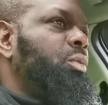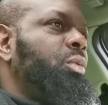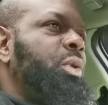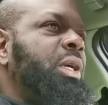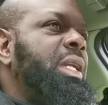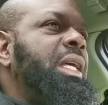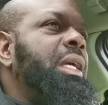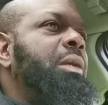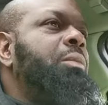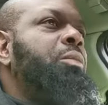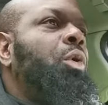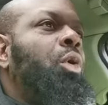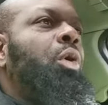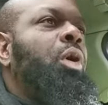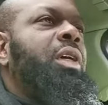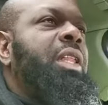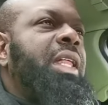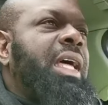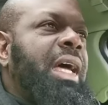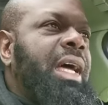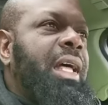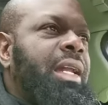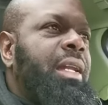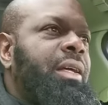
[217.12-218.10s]
we need more of
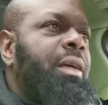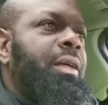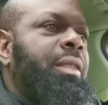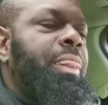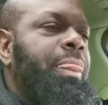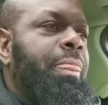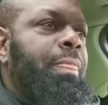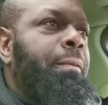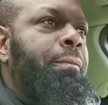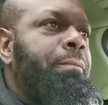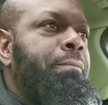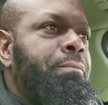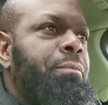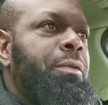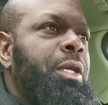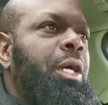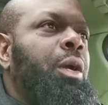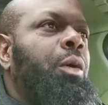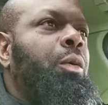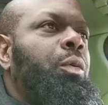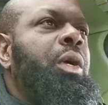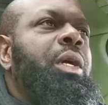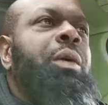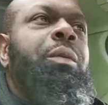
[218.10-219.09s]
that you
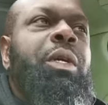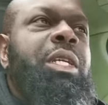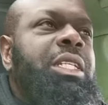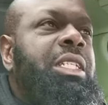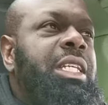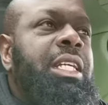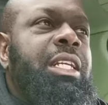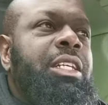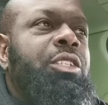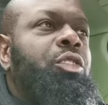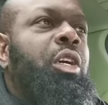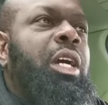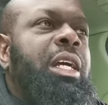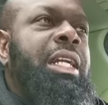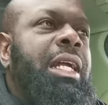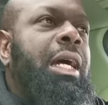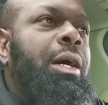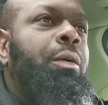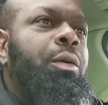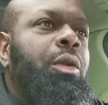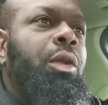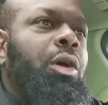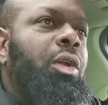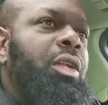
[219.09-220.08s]
know, we, we see this right
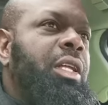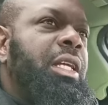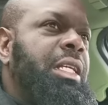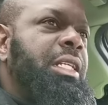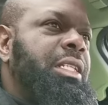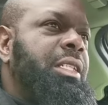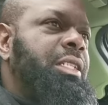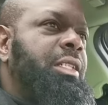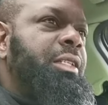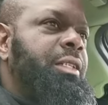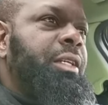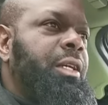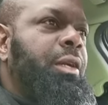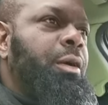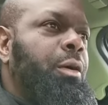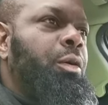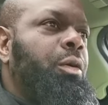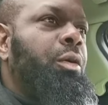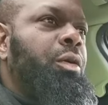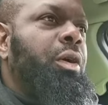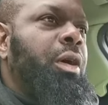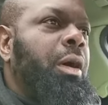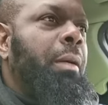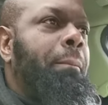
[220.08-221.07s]
now with all these, you
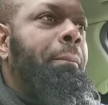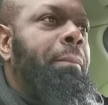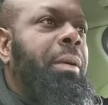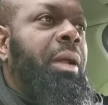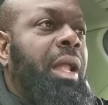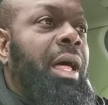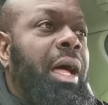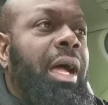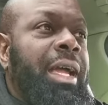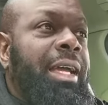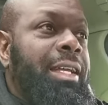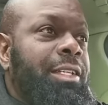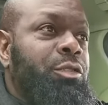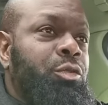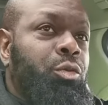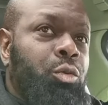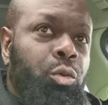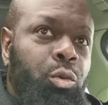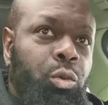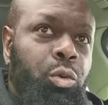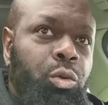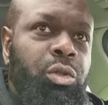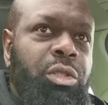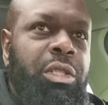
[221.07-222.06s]
know, compliance
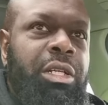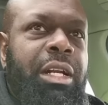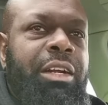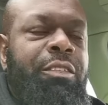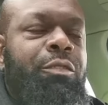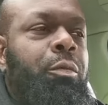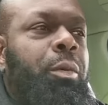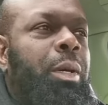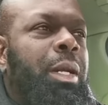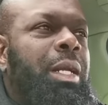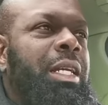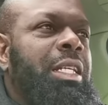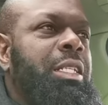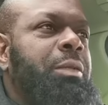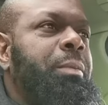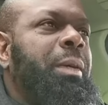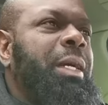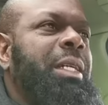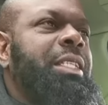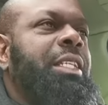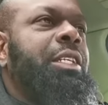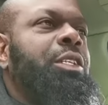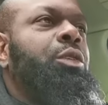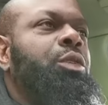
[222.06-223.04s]
rules and everybody
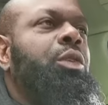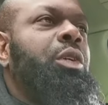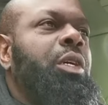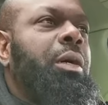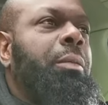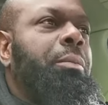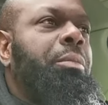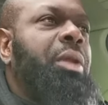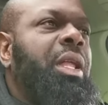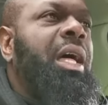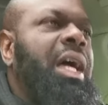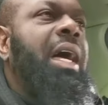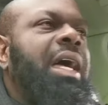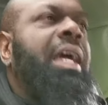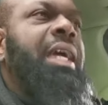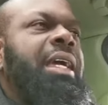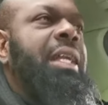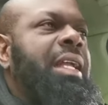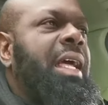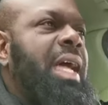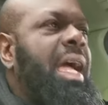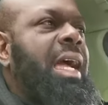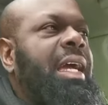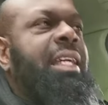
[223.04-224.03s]
expecting you to comply
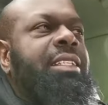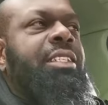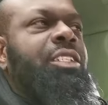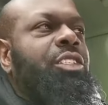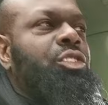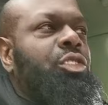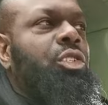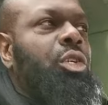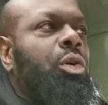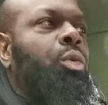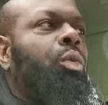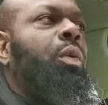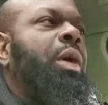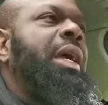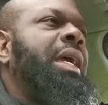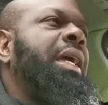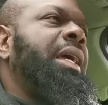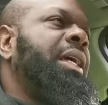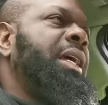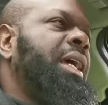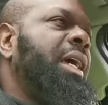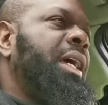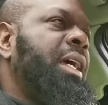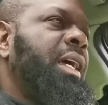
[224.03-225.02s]
and act in a certain
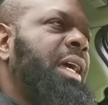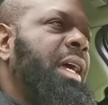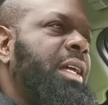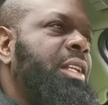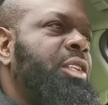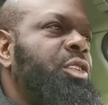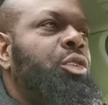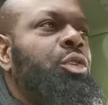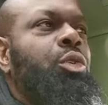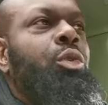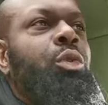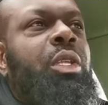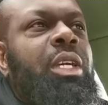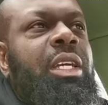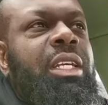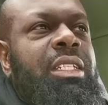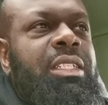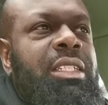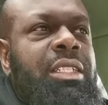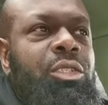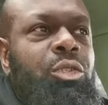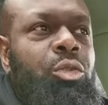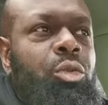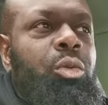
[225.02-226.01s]
way and do
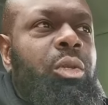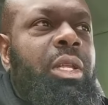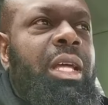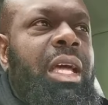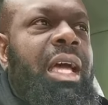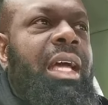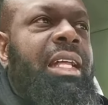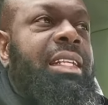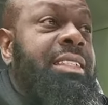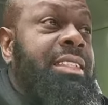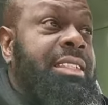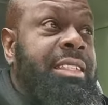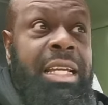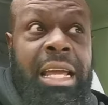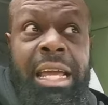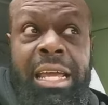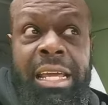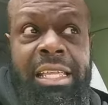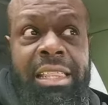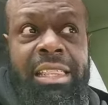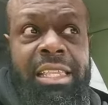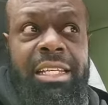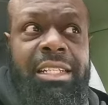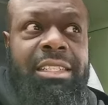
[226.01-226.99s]
this and do that and
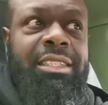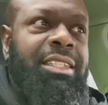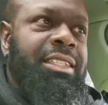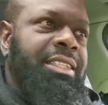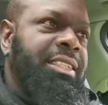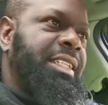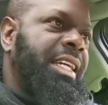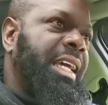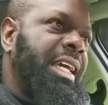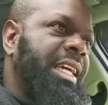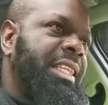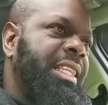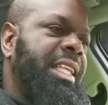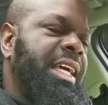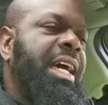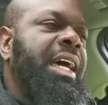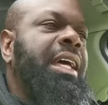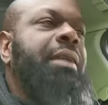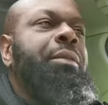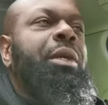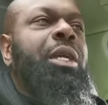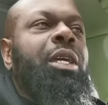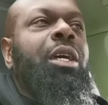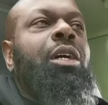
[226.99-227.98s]
take this and take
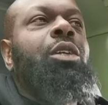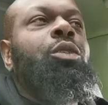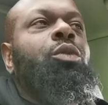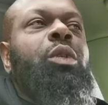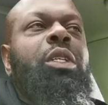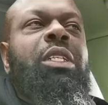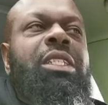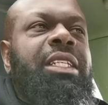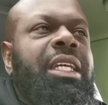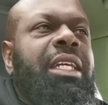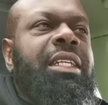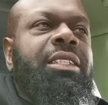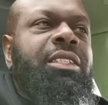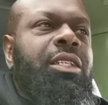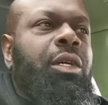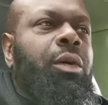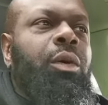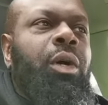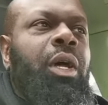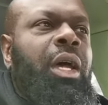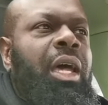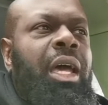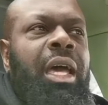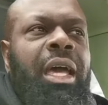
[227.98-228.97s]
that because we say
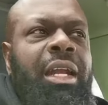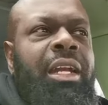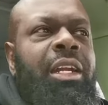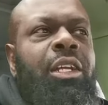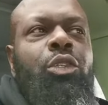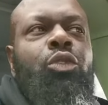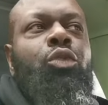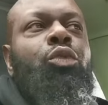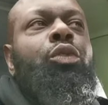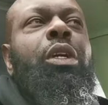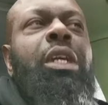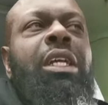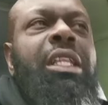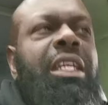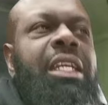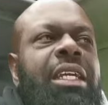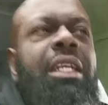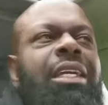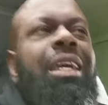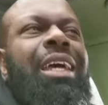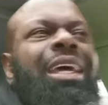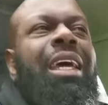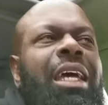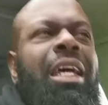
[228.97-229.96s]
so. And there's
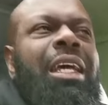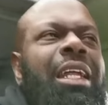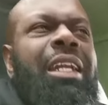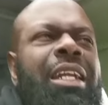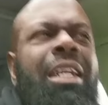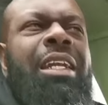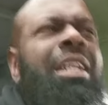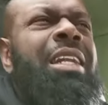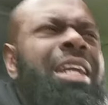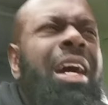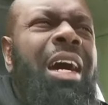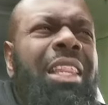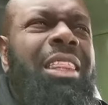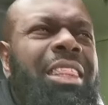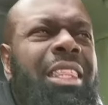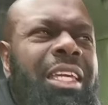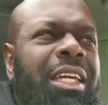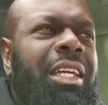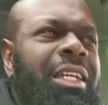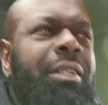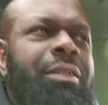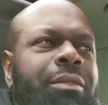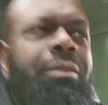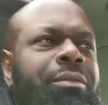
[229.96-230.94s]
really
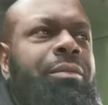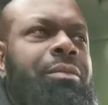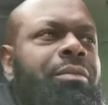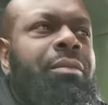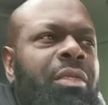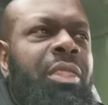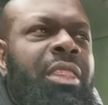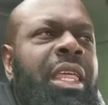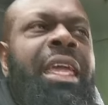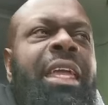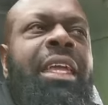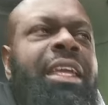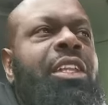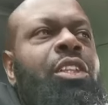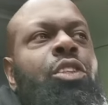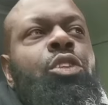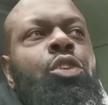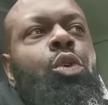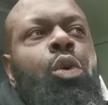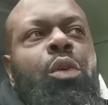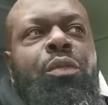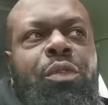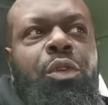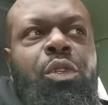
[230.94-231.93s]
nothing they can
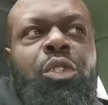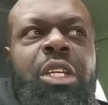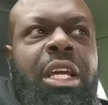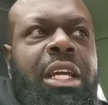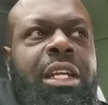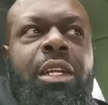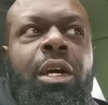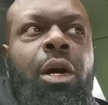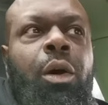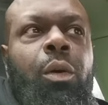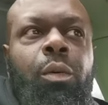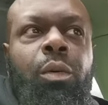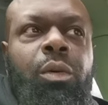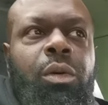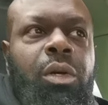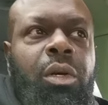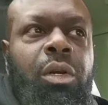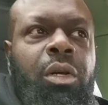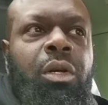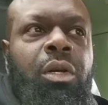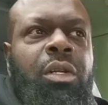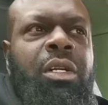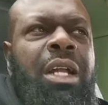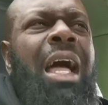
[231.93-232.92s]
do if you say no.
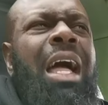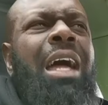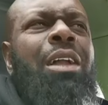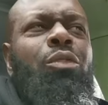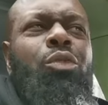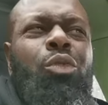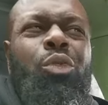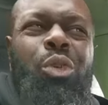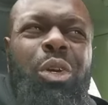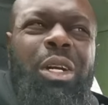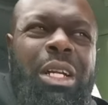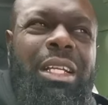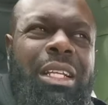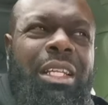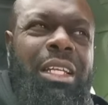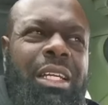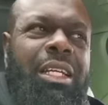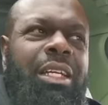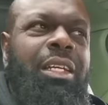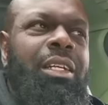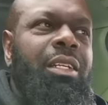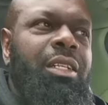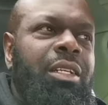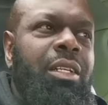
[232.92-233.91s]
Not
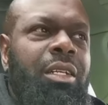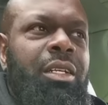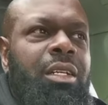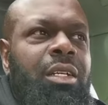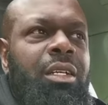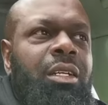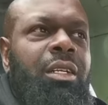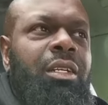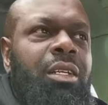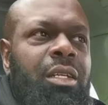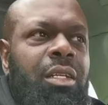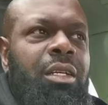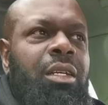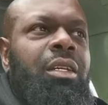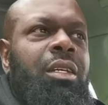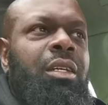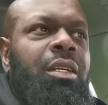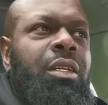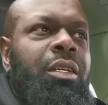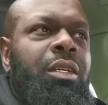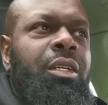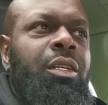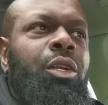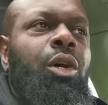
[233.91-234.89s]
really.
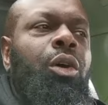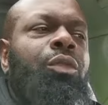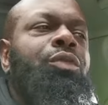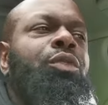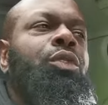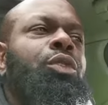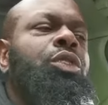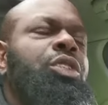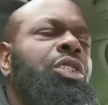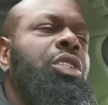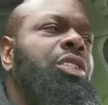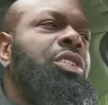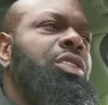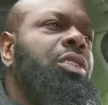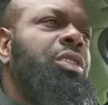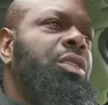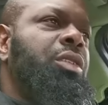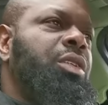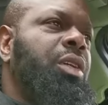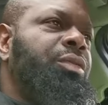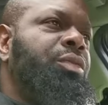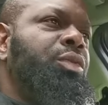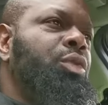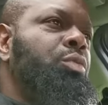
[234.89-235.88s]
You know, if you just,
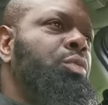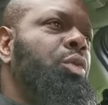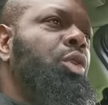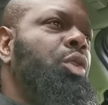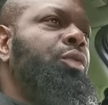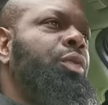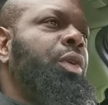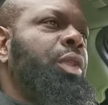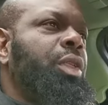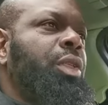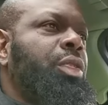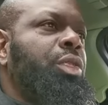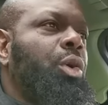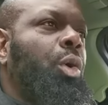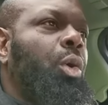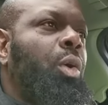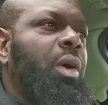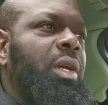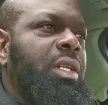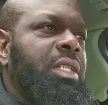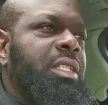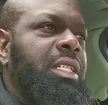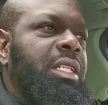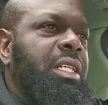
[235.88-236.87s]
if you move with
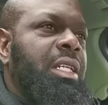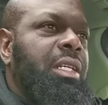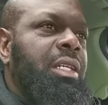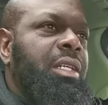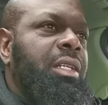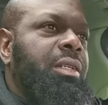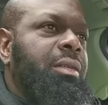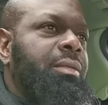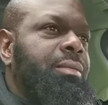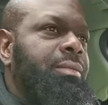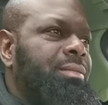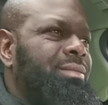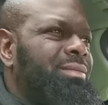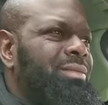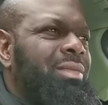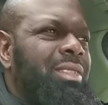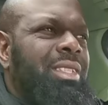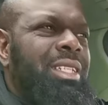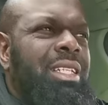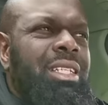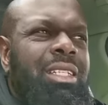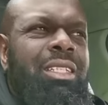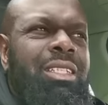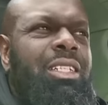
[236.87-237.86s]
authority,
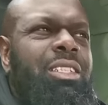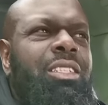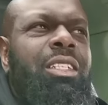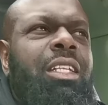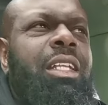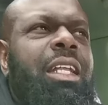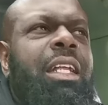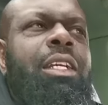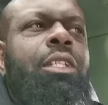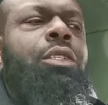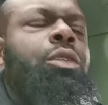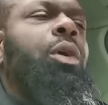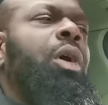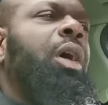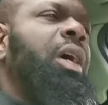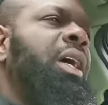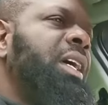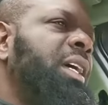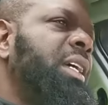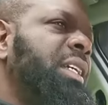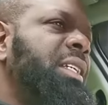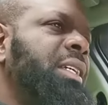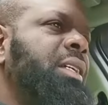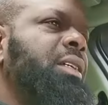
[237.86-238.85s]
there's nothing they can do.
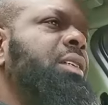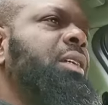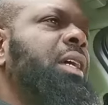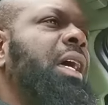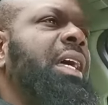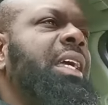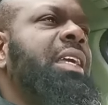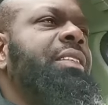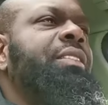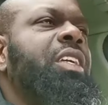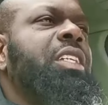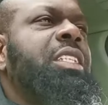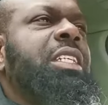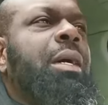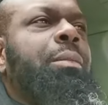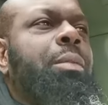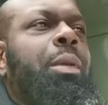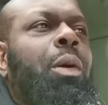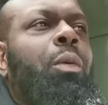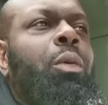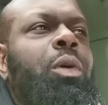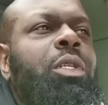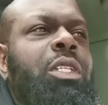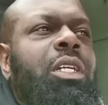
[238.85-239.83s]
I'll give you an
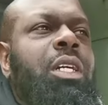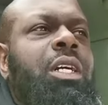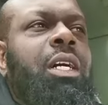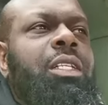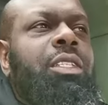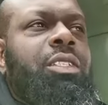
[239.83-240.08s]
example. I worked in